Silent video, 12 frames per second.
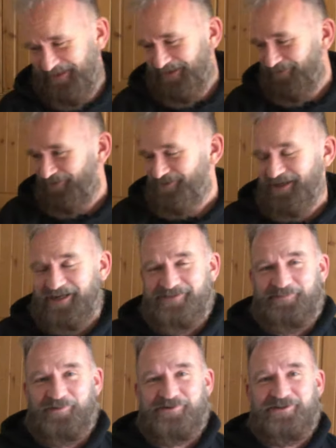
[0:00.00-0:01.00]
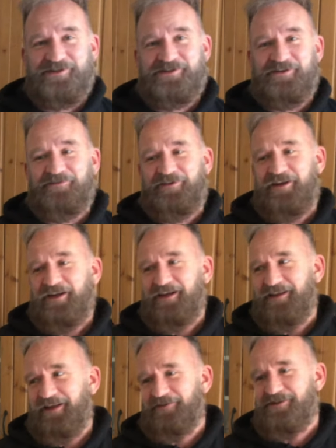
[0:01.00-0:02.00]
In all the textbooks and stuff,
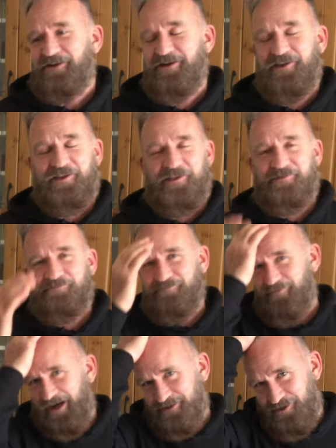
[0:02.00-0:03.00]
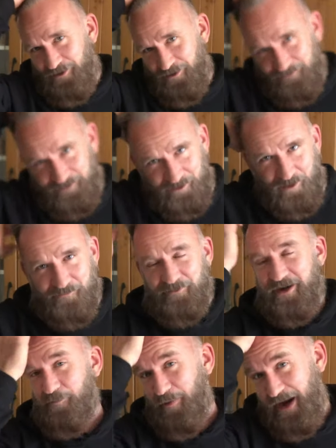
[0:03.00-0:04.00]
they'll tell you that rats can't climb
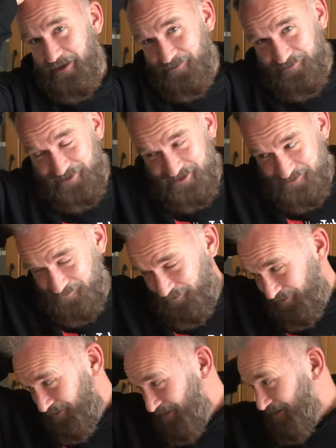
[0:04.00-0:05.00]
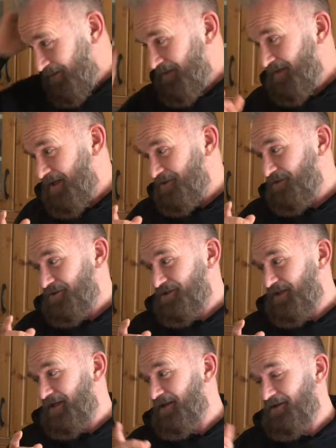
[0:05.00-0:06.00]
very well and things, but as you can
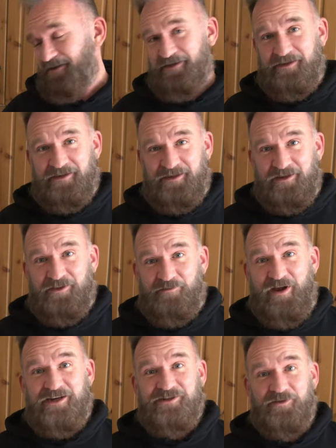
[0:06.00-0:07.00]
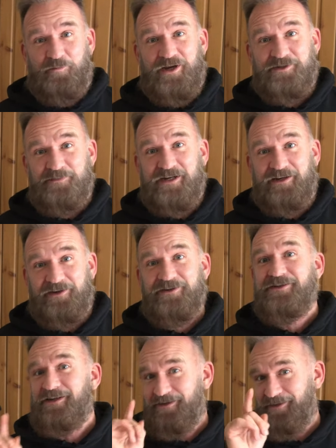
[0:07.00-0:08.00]
see, the rats of the West
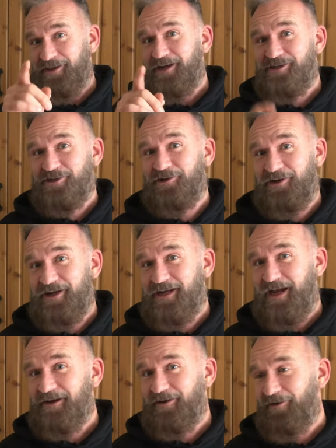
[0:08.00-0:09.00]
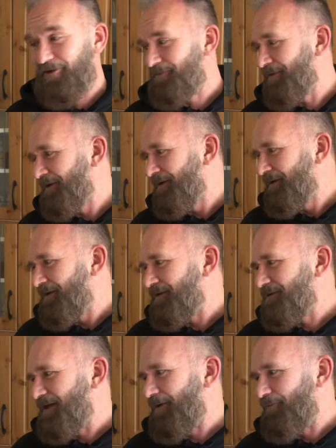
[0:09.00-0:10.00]
Midlands, they certainly can climb,
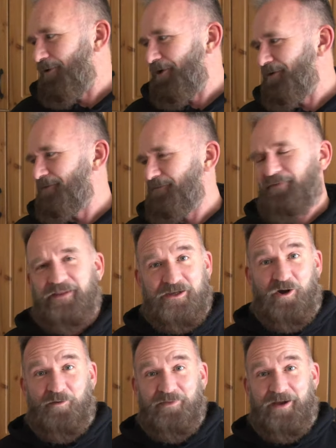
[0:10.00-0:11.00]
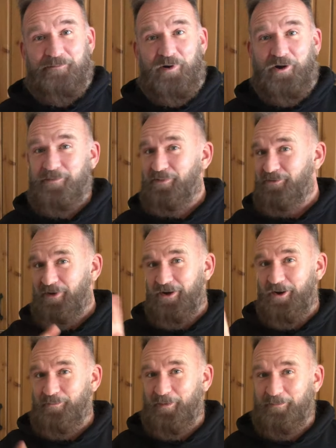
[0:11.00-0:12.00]
because that one got that pipe, no
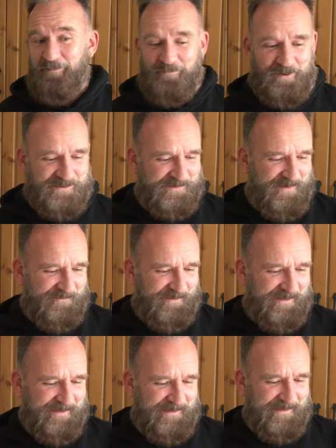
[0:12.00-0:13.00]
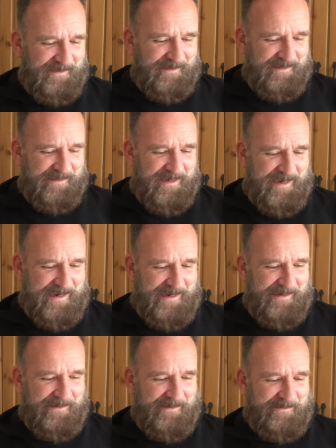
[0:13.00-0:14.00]
problem whatsoever. Uh,
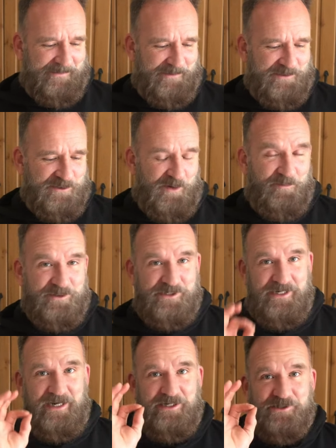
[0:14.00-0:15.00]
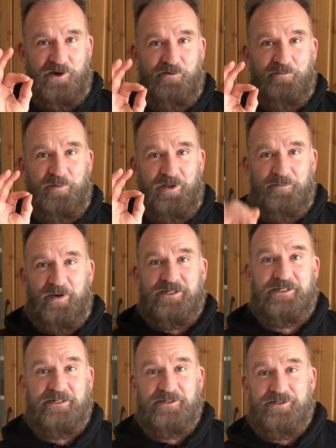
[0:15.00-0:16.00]
another job that's nearly solved by the
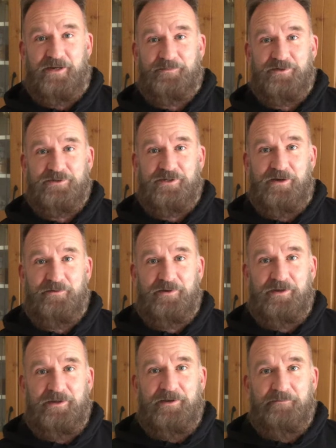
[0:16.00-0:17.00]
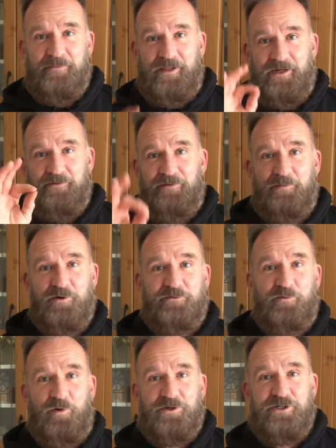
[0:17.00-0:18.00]
pest interceptor. So thank you very much
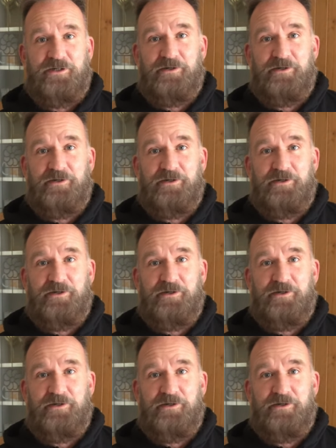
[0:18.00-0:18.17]
for watching.